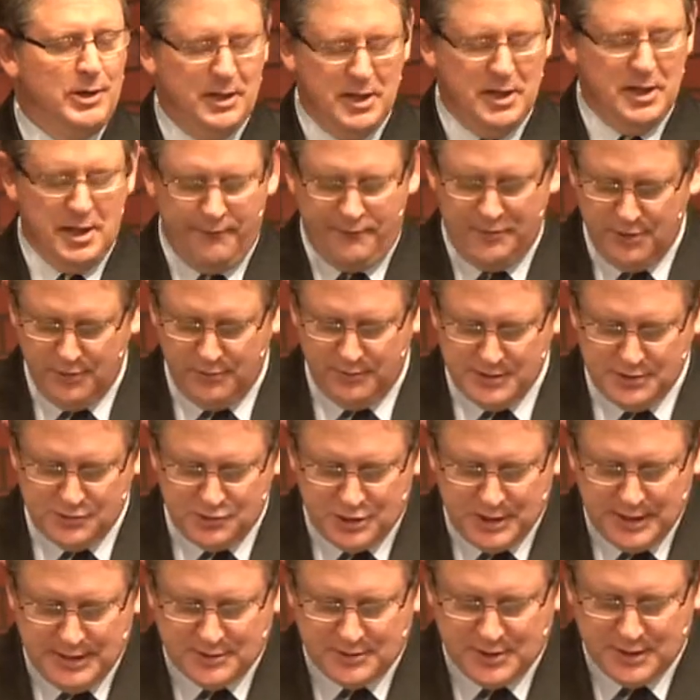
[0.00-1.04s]
We love you. In
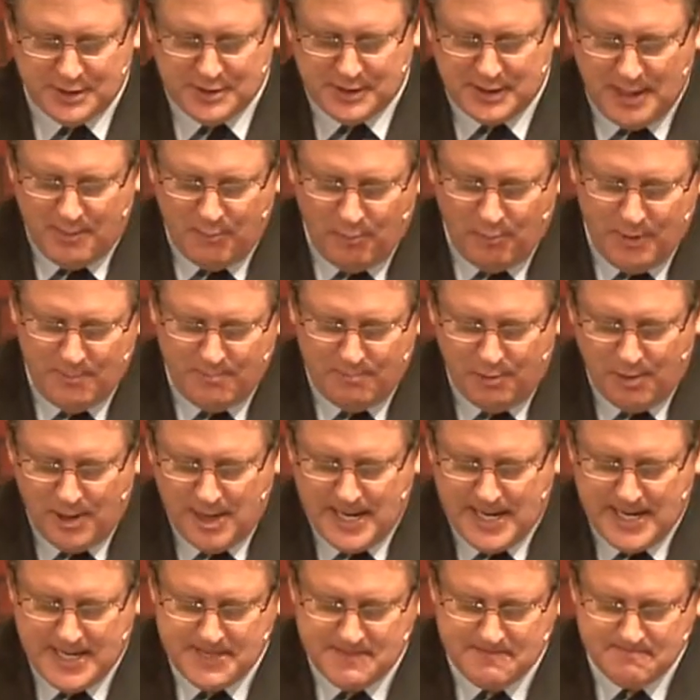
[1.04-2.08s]
Jesus' name we
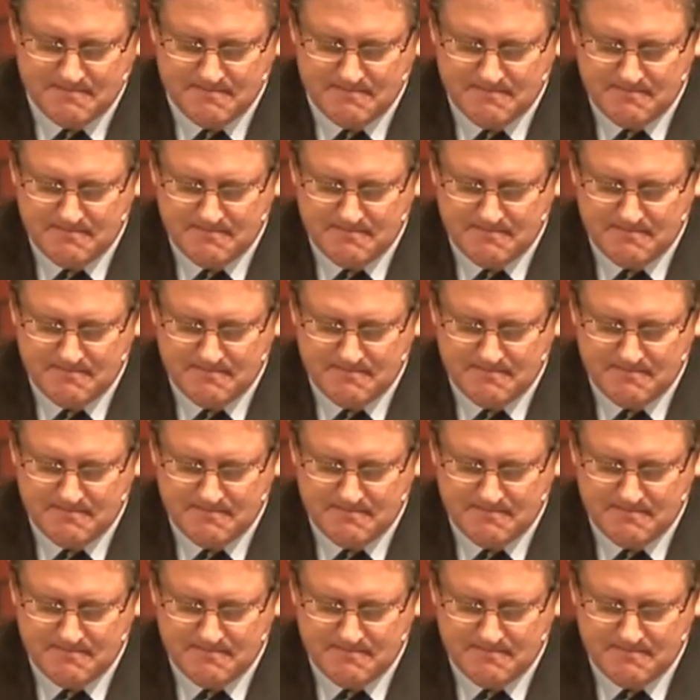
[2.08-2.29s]
pray.